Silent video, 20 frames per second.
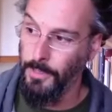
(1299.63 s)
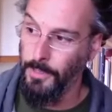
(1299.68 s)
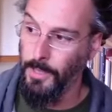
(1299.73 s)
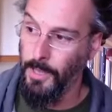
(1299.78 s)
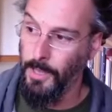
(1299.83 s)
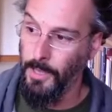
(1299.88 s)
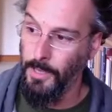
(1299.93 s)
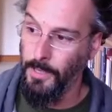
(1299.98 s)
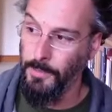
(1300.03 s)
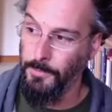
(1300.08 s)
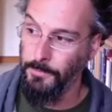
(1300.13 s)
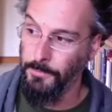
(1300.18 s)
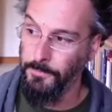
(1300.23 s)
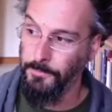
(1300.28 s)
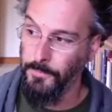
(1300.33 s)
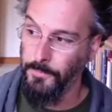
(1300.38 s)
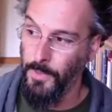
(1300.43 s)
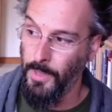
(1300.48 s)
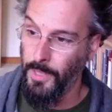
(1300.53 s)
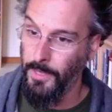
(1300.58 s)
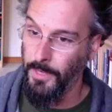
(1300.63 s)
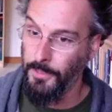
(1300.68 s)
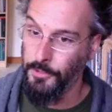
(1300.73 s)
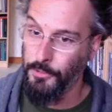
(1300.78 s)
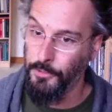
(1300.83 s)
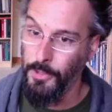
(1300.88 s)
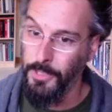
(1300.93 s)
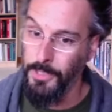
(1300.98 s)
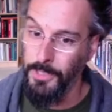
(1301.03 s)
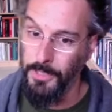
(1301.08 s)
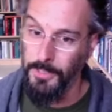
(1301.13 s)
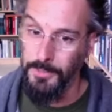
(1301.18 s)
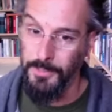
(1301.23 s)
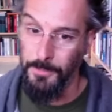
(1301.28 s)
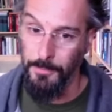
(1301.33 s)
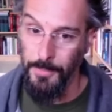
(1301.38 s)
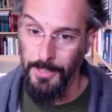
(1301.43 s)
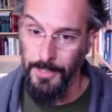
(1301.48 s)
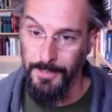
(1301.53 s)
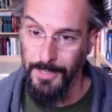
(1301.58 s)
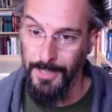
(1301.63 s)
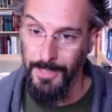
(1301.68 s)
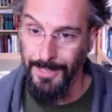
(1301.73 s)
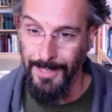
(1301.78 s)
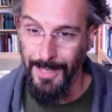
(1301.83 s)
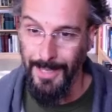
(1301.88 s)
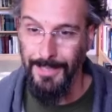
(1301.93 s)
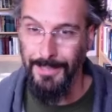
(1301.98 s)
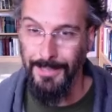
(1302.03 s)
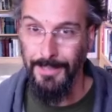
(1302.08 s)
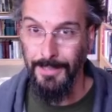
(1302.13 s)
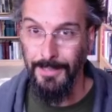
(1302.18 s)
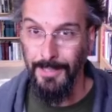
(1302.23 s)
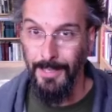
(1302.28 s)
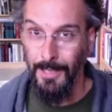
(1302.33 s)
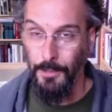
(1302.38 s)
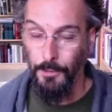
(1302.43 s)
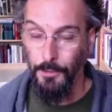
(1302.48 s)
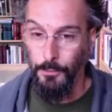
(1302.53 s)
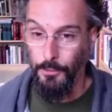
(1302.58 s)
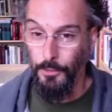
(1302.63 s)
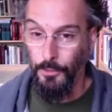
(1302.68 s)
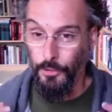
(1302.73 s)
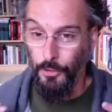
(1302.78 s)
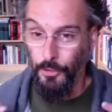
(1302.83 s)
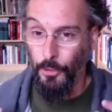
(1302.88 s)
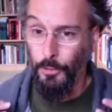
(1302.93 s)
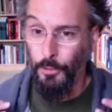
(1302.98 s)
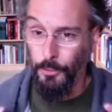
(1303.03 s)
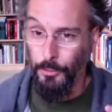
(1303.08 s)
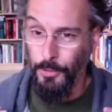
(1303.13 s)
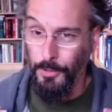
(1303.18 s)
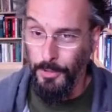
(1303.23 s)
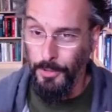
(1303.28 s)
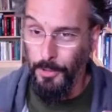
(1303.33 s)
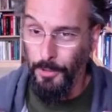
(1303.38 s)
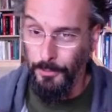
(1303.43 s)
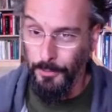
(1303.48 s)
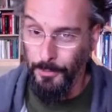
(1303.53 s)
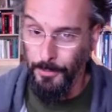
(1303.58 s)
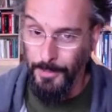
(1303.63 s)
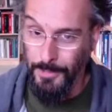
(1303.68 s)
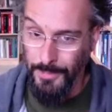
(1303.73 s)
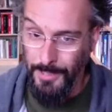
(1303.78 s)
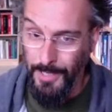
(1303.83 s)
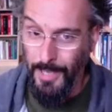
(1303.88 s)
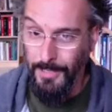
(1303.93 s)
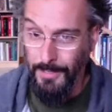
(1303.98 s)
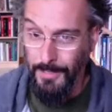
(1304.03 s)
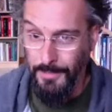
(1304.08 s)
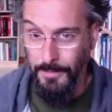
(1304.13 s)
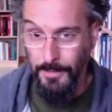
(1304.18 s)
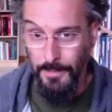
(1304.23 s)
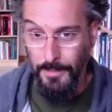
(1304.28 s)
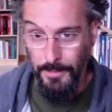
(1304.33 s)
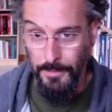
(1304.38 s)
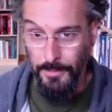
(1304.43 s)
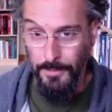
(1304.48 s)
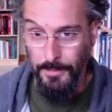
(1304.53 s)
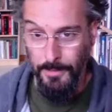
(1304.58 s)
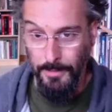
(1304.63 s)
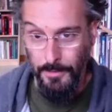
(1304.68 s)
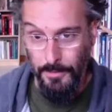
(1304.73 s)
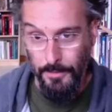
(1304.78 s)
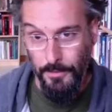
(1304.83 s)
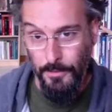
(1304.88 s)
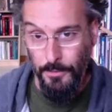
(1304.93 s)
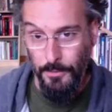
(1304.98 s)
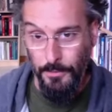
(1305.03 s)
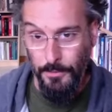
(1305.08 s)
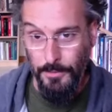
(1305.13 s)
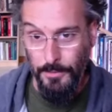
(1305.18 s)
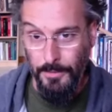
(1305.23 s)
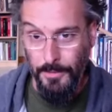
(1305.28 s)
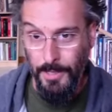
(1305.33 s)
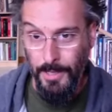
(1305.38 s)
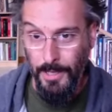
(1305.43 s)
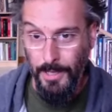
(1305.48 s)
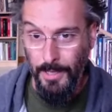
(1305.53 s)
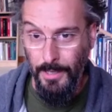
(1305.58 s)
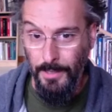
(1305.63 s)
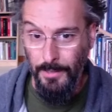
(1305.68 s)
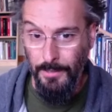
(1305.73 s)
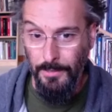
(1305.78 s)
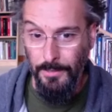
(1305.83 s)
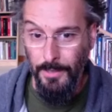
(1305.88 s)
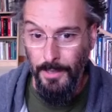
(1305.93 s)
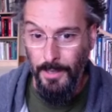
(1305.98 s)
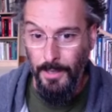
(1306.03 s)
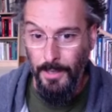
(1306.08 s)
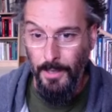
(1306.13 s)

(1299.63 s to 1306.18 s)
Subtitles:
And it's tricky because it means that at the end of the day, who's shouldering the ultimate debt is the student, and